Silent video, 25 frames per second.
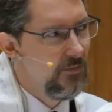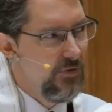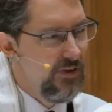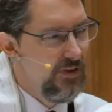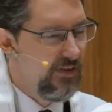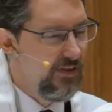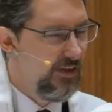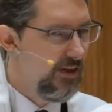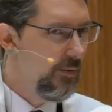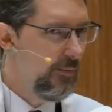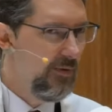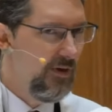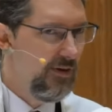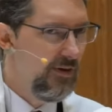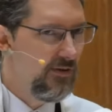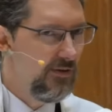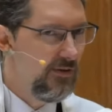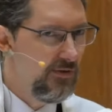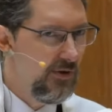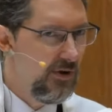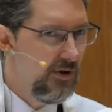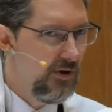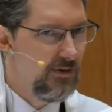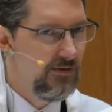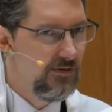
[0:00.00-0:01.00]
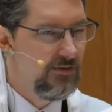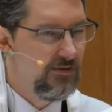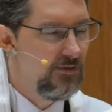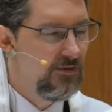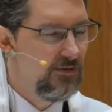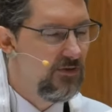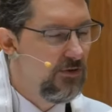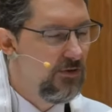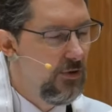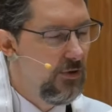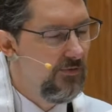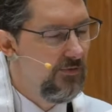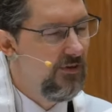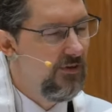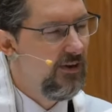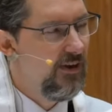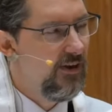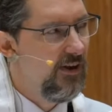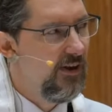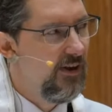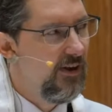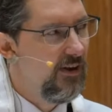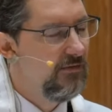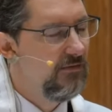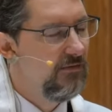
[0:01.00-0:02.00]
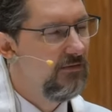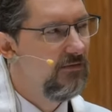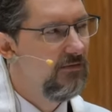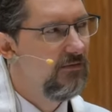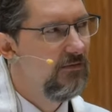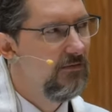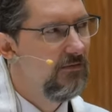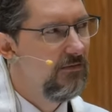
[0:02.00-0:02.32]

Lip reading: we think about the daughters of Zelophehad,